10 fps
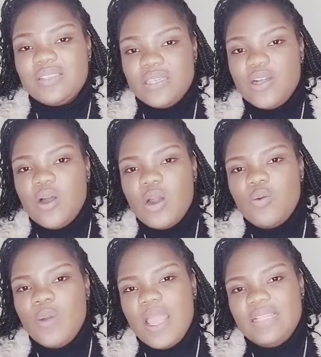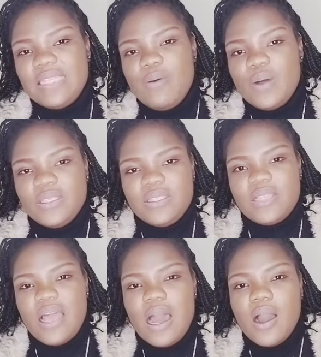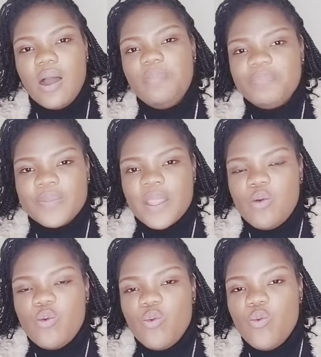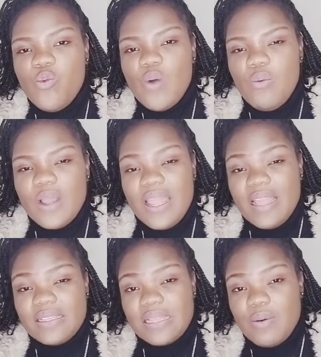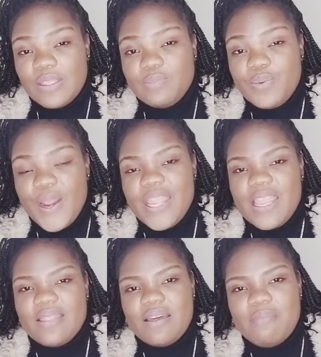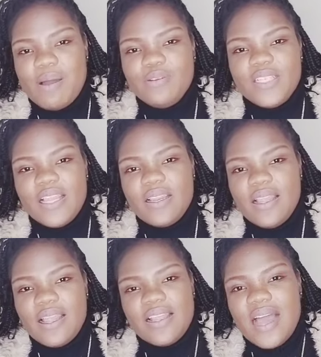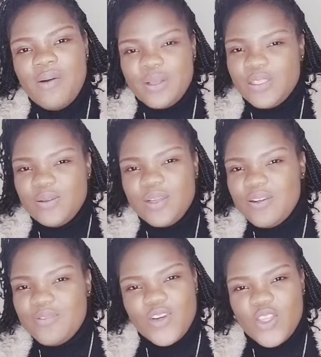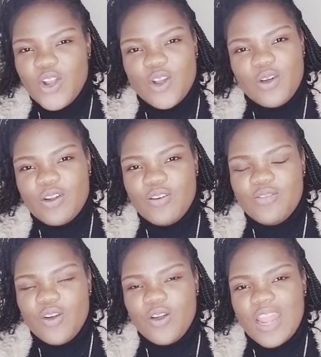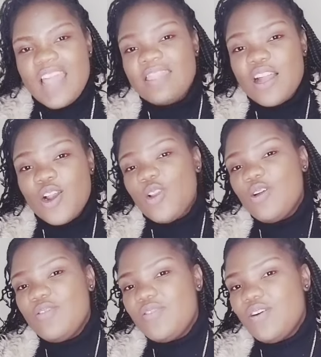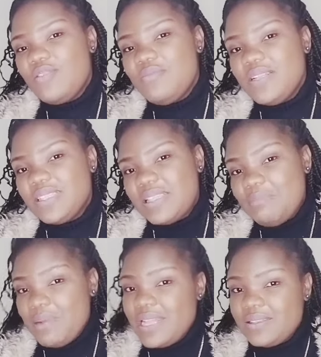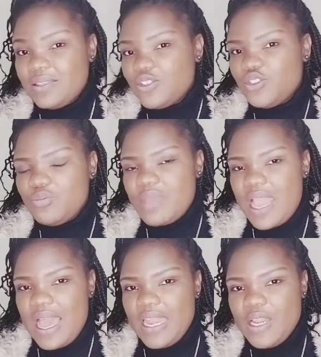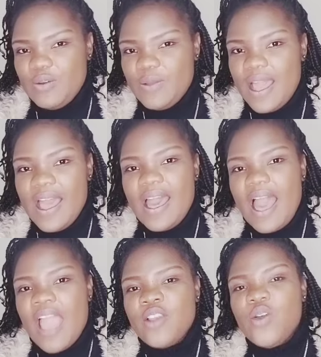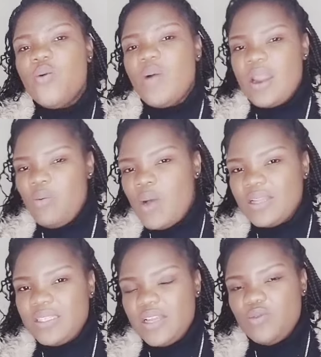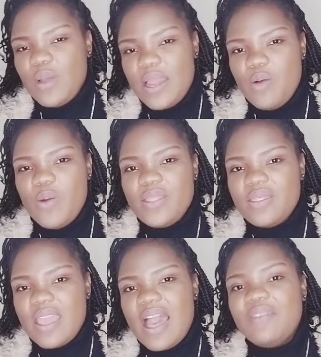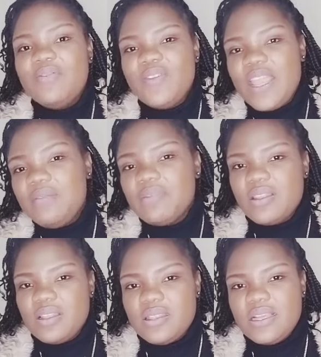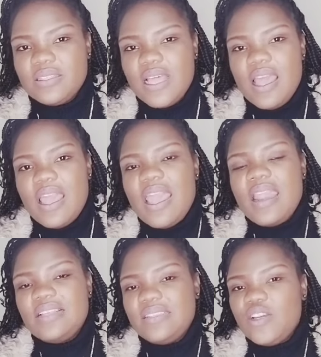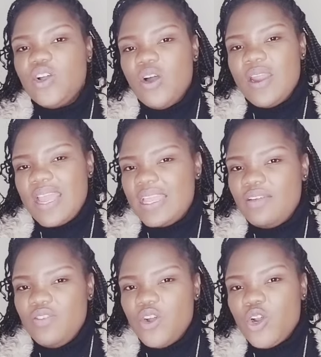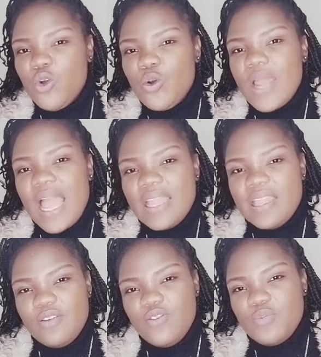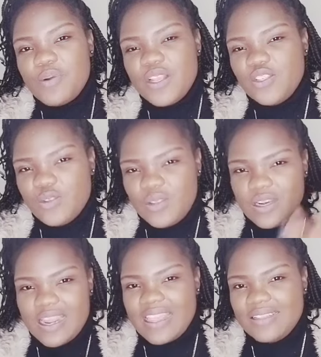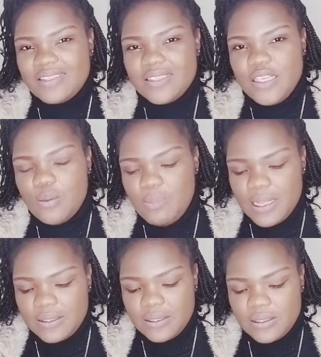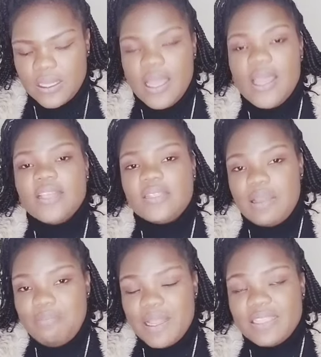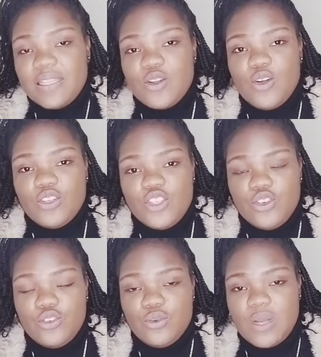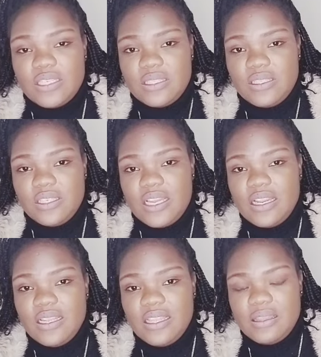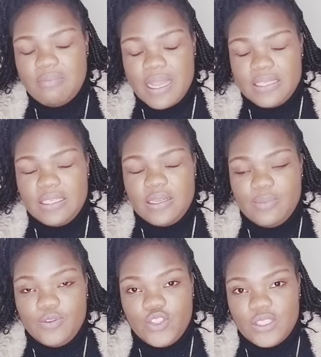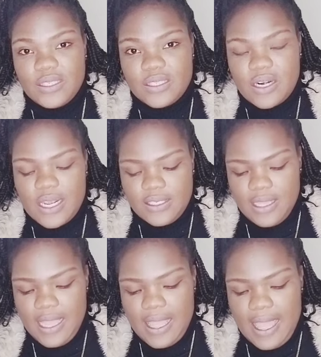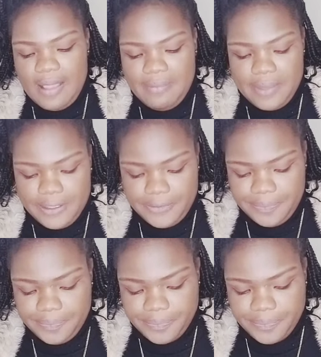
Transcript: Seek God. As I was um as I was praying in the mountain, I was looking for the glory of God, and the glory of God means the blessings to me. Hallelujah. I know what I wanted when I went there. I've named the things, and I said, God, I give you glory, I give you praise so that I can see your blessings. Stay blessed and continue to watch this channel in the mighty name of Jesus Christ. Amen.